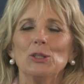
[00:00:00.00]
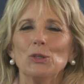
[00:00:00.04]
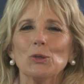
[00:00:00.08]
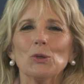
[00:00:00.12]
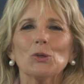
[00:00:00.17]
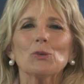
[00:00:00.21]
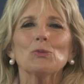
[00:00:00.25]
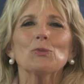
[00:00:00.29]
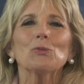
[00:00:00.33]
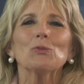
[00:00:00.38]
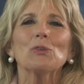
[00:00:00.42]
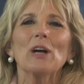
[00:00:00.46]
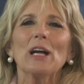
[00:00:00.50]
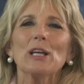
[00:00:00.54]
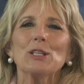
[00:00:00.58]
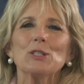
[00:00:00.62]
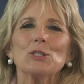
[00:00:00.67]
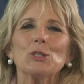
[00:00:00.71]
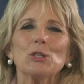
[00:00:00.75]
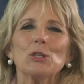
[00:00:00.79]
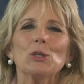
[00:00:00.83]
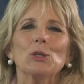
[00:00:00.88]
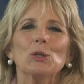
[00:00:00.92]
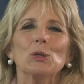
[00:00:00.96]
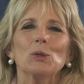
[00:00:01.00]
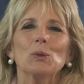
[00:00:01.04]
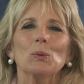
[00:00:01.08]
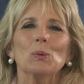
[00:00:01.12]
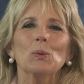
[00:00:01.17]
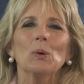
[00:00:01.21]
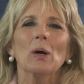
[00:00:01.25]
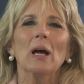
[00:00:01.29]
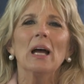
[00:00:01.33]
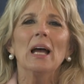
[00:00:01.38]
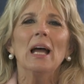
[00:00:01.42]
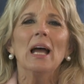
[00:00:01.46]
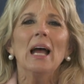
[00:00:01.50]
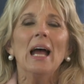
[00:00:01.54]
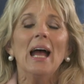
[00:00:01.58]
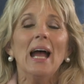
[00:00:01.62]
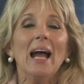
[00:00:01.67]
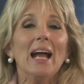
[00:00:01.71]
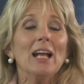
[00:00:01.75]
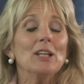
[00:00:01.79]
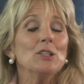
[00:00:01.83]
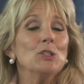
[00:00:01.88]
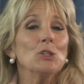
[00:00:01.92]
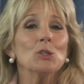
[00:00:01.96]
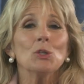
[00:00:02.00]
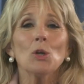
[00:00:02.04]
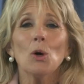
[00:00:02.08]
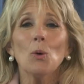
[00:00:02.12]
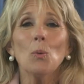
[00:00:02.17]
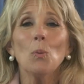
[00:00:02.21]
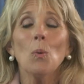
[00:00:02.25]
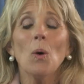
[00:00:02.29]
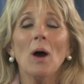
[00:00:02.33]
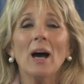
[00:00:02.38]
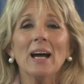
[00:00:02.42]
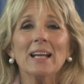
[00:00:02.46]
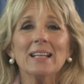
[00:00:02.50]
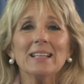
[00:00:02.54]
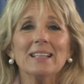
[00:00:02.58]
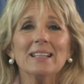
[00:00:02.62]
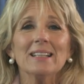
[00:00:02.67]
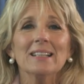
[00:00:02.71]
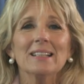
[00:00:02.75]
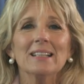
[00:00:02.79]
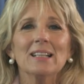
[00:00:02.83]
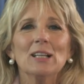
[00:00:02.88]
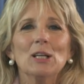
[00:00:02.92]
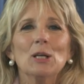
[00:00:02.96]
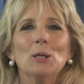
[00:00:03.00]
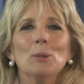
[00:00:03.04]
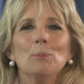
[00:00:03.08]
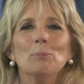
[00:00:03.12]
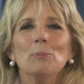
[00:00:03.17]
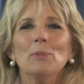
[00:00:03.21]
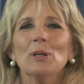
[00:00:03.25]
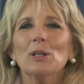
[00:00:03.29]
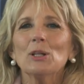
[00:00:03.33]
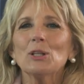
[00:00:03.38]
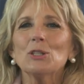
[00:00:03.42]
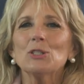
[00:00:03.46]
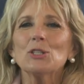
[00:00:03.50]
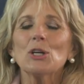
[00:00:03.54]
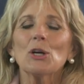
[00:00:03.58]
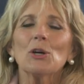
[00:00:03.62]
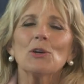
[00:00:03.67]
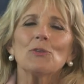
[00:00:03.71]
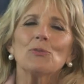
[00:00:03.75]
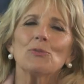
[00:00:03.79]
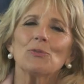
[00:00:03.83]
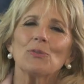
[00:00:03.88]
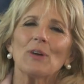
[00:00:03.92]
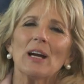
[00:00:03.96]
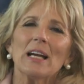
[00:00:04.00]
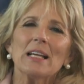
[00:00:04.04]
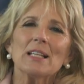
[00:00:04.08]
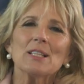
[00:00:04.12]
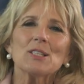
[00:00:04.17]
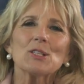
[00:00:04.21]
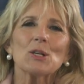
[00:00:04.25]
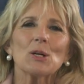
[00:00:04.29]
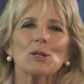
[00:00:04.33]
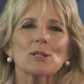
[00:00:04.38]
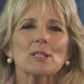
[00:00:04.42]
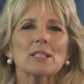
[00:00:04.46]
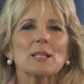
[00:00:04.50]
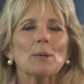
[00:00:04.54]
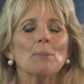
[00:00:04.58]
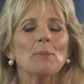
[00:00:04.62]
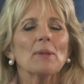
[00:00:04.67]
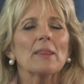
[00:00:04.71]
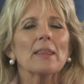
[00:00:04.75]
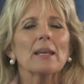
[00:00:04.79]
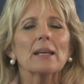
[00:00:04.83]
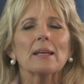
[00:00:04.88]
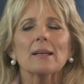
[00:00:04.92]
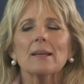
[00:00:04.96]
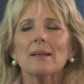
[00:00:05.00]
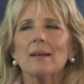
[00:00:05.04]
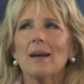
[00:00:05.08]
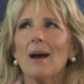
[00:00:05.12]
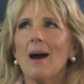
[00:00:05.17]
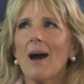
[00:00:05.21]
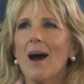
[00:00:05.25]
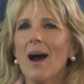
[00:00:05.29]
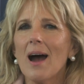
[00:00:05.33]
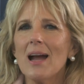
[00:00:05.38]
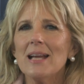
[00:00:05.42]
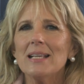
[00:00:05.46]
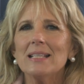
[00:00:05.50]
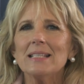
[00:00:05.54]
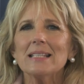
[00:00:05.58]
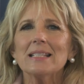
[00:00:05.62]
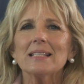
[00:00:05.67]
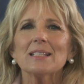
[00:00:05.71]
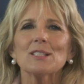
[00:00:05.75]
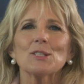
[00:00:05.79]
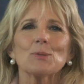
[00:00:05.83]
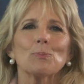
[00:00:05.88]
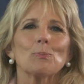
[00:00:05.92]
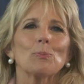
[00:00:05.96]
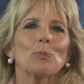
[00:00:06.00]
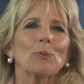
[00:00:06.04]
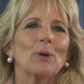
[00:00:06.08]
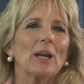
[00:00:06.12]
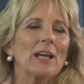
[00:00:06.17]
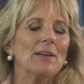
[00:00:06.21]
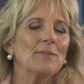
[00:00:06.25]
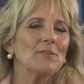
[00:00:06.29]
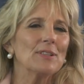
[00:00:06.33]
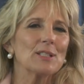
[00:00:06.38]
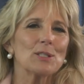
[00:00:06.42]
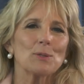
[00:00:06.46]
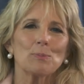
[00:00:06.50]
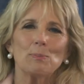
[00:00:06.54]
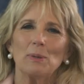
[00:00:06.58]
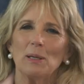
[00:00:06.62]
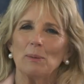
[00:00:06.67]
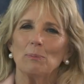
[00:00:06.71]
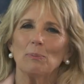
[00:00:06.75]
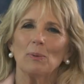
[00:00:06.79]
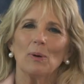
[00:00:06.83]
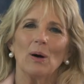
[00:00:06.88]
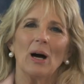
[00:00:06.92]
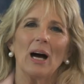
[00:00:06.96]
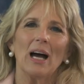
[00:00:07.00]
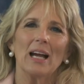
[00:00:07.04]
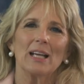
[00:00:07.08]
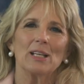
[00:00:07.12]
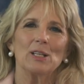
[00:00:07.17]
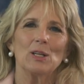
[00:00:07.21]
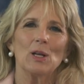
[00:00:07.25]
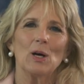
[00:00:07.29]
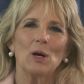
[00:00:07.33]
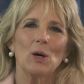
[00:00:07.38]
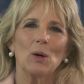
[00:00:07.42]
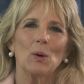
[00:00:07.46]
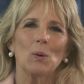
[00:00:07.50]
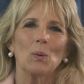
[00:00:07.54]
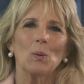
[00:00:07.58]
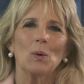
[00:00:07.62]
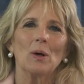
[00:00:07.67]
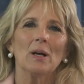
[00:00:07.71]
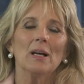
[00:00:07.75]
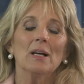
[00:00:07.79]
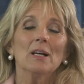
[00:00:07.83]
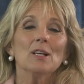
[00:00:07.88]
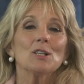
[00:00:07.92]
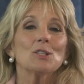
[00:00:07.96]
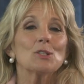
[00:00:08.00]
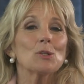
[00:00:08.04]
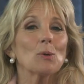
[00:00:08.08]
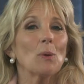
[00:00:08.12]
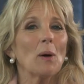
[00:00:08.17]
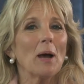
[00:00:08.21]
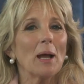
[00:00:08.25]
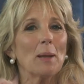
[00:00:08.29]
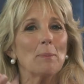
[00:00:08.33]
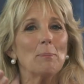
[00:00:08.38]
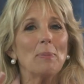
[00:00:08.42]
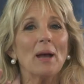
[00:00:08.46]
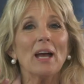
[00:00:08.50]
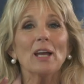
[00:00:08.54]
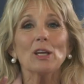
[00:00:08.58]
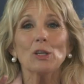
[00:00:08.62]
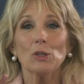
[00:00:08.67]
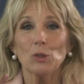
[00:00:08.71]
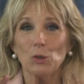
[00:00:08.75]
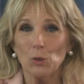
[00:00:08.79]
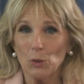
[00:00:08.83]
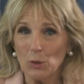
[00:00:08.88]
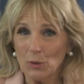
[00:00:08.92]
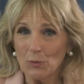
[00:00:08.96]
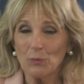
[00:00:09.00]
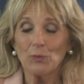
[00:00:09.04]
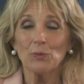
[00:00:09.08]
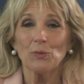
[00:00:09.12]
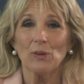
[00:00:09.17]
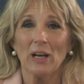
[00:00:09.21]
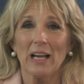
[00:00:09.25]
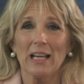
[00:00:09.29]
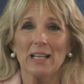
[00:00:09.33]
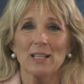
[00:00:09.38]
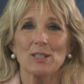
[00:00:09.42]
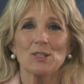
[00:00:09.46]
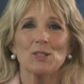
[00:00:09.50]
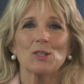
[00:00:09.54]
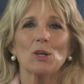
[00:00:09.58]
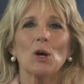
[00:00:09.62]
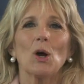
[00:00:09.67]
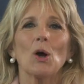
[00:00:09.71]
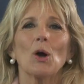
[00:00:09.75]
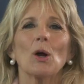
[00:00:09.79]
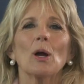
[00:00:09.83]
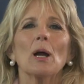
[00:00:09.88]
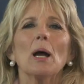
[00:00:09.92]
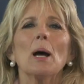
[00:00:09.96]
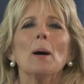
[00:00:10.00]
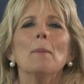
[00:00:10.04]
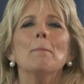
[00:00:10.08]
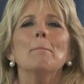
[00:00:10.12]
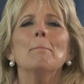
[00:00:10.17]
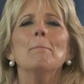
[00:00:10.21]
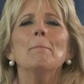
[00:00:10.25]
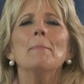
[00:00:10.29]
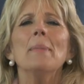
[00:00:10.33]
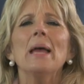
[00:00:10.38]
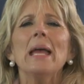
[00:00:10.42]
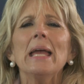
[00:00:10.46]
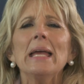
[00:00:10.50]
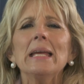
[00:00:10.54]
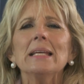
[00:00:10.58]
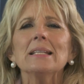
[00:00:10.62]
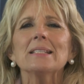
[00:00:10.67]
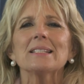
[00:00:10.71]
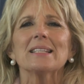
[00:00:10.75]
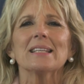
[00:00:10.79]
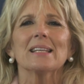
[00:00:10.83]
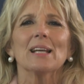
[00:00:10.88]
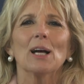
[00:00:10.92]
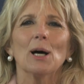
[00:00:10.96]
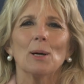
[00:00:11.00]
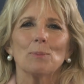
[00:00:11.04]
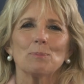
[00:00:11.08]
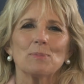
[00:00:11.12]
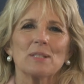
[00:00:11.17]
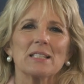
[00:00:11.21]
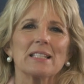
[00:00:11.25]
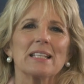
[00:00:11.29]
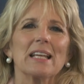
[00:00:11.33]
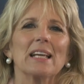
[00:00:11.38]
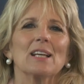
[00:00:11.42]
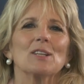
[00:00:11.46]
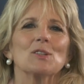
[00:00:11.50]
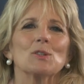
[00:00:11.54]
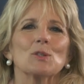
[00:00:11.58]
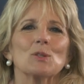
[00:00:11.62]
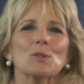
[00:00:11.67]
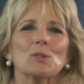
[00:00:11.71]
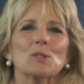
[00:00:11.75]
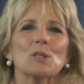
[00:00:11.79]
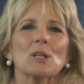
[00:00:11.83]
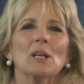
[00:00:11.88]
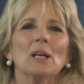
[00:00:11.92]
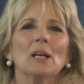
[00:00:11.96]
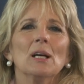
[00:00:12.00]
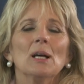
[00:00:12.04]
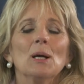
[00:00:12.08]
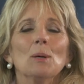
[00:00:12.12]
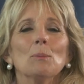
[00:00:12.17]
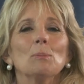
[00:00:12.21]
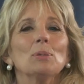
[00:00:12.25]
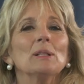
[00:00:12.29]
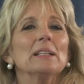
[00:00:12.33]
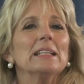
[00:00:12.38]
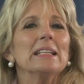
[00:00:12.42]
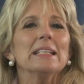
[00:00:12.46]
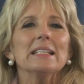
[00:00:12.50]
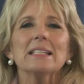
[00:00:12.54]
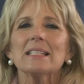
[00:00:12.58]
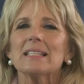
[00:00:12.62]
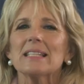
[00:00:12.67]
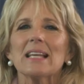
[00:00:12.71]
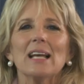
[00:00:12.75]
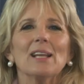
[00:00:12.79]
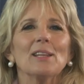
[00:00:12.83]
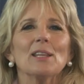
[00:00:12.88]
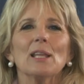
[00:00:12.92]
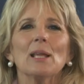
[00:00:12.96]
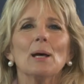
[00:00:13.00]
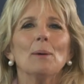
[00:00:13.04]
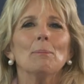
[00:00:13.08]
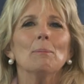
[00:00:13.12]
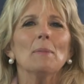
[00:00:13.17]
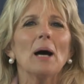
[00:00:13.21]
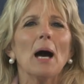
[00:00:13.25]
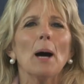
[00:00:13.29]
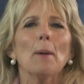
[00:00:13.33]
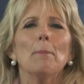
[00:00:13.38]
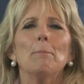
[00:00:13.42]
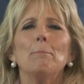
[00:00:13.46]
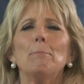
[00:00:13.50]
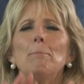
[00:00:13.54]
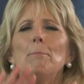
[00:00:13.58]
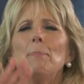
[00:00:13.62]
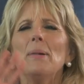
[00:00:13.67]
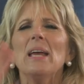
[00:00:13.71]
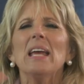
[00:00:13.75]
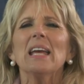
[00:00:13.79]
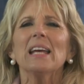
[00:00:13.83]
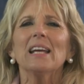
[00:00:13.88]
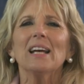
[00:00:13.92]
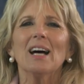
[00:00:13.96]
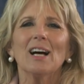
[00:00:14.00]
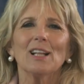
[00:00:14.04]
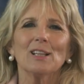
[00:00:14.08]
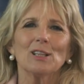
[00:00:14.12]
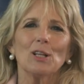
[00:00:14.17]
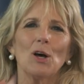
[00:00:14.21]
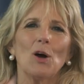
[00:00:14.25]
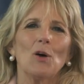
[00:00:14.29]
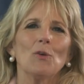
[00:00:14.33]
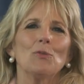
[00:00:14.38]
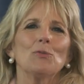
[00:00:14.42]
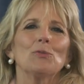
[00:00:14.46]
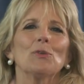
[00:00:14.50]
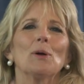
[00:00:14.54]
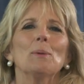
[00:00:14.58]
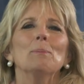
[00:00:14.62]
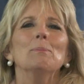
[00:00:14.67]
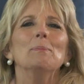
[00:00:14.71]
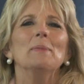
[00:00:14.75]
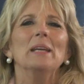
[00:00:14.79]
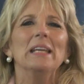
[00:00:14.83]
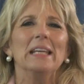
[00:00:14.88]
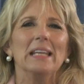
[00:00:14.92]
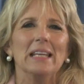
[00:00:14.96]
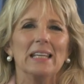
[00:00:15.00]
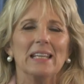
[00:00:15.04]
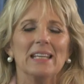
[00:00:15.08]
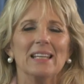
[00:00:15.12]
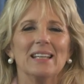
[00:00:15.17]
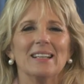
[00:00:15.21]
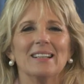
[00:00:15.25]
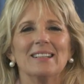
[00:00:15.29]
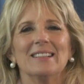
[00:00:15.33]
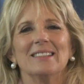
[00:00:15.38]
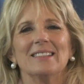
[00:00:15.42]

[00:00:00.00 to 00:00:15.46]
your friend too. And you know what? Military friends are some of the kindest, bravest people I know. So I bet your friends are amazing upstanders. Please send them a big hello from me.